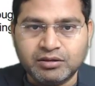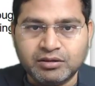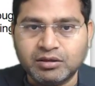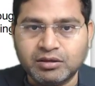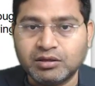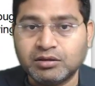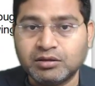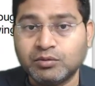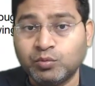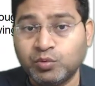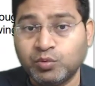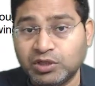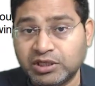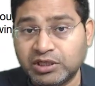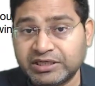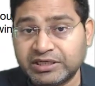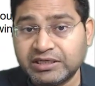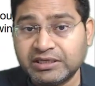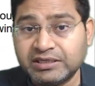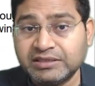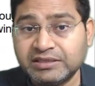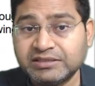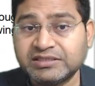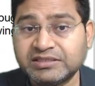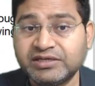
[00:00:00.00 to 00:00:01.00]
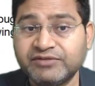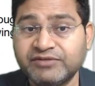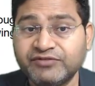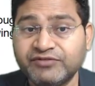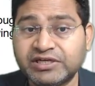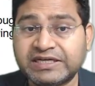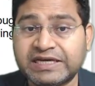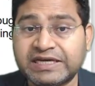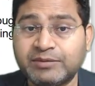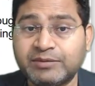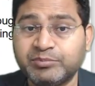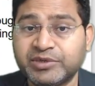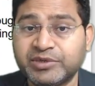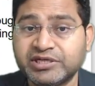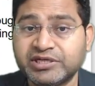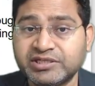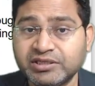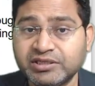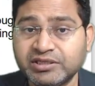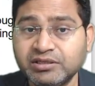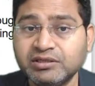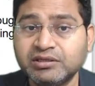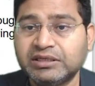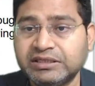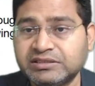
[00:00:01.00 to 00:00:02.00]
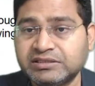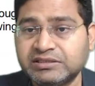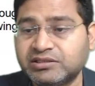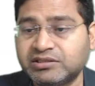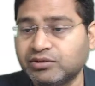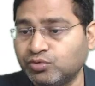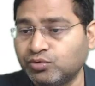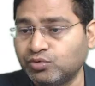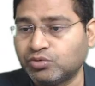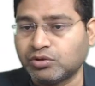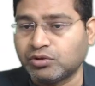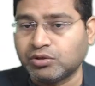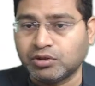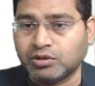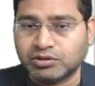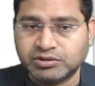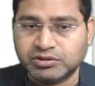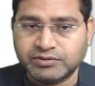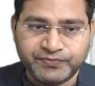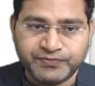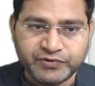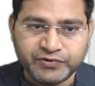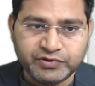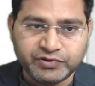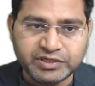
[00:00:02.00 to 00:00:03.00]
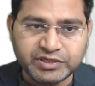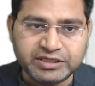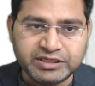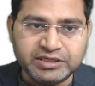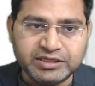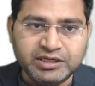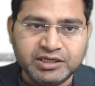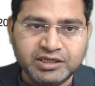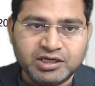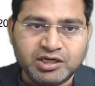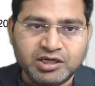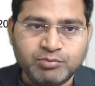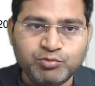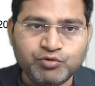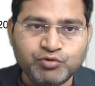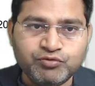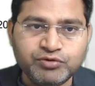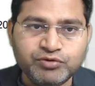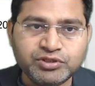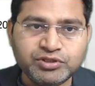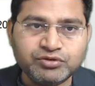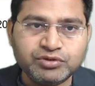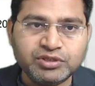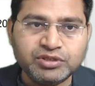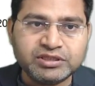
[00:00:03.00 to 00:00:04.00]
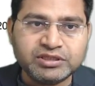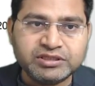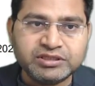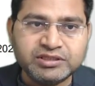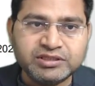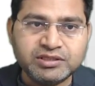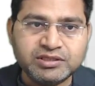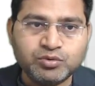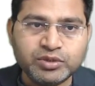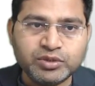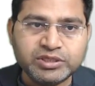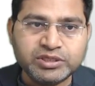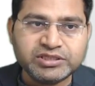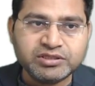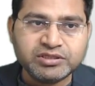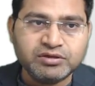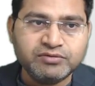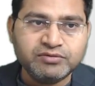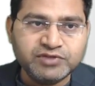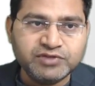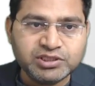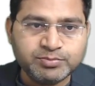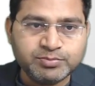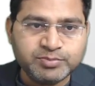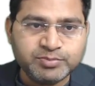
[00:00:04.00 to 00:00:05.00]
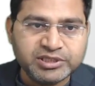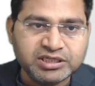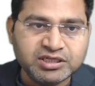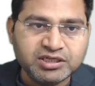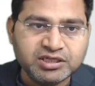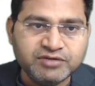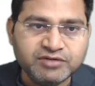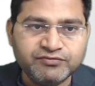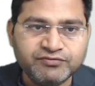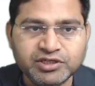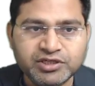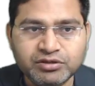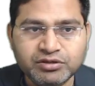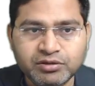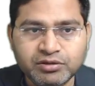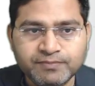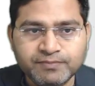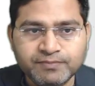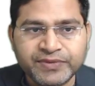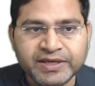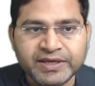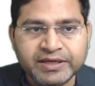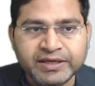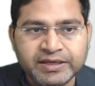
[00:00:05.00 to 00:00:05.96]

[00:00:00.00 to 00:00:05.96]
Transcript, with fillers: or working under severe time pressure is the root cause. Okay, now moving to the third question of this particular video.